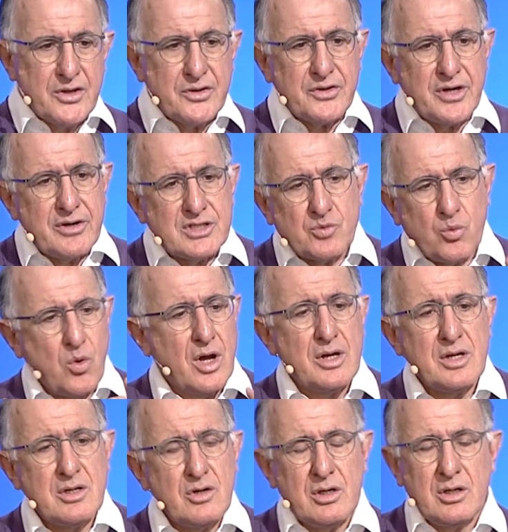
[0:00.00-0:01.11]
there is
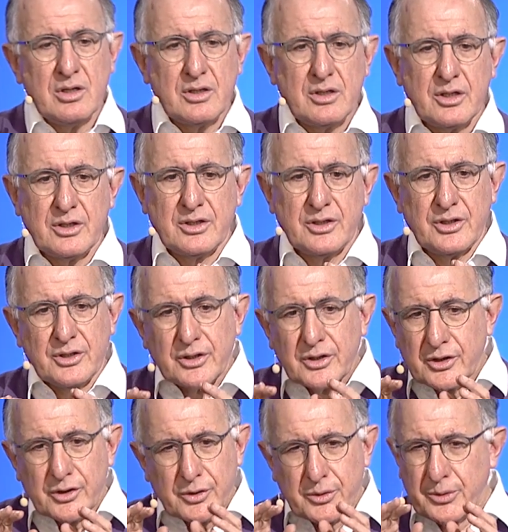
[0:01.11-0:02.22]
one
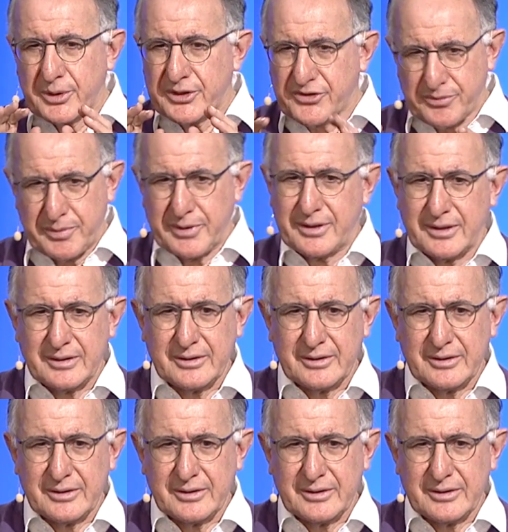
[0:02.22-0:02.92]
whisper